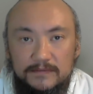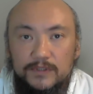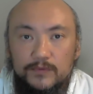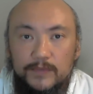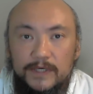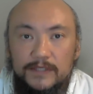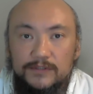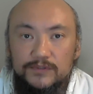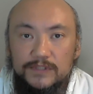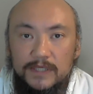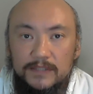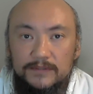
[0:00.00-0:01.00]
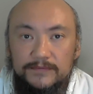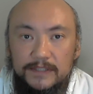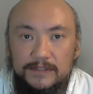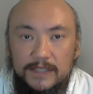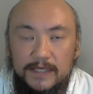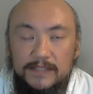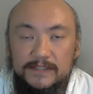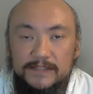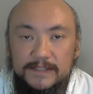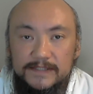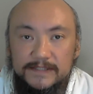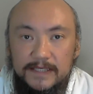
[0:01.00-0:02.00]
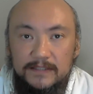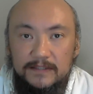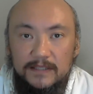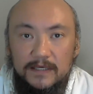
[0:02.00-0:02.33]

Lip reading: required to tolerate and sustain